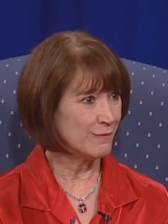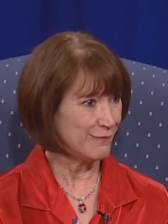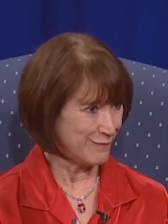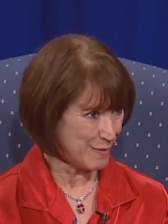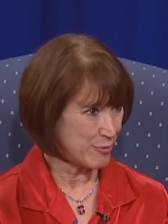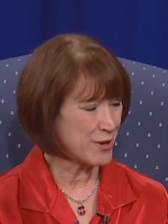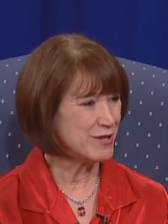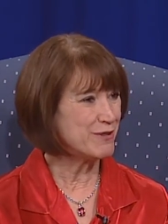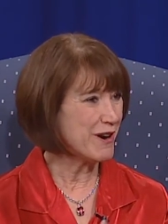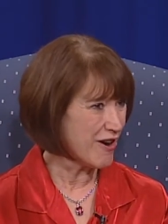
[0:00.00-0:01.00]
To we point
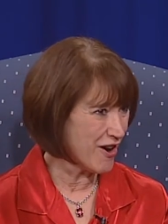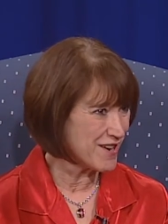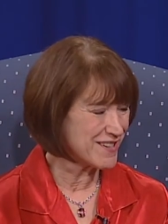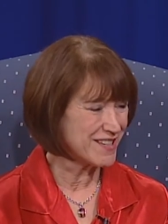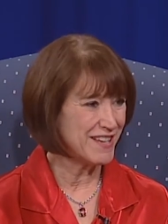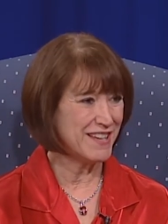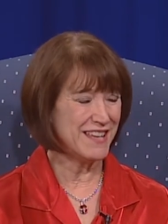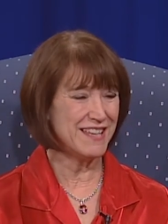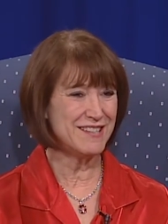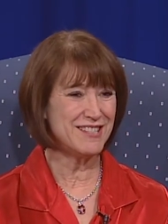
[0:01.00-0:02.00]
to our heart. Right.
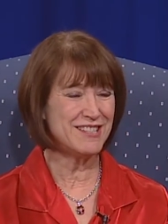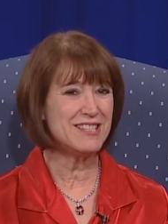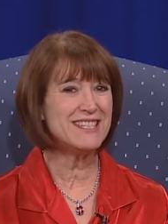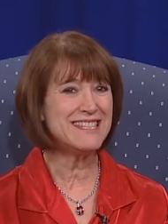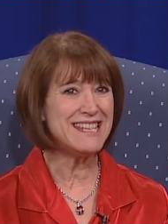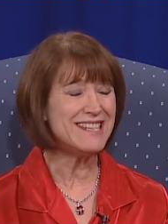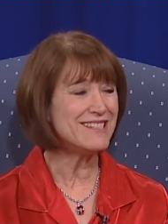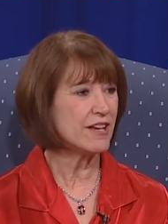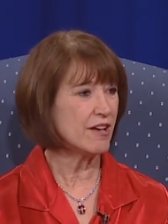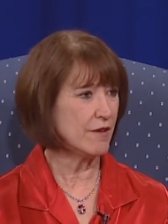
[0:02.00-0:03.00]
It is the
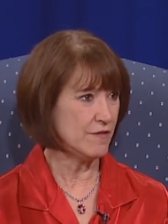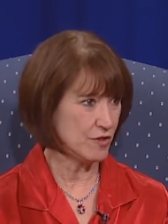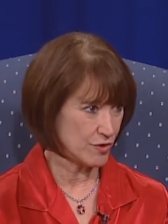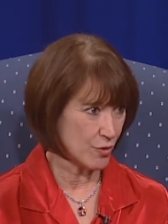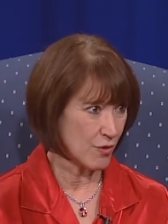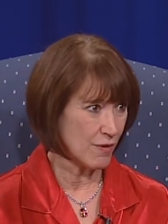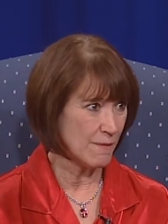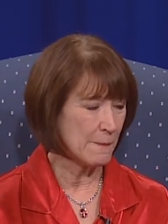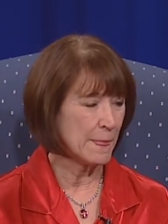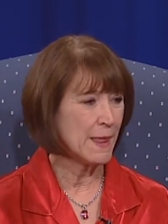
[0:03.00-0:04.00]
seat of the soul.
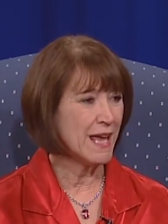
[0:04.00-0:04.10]
Mm-hmm.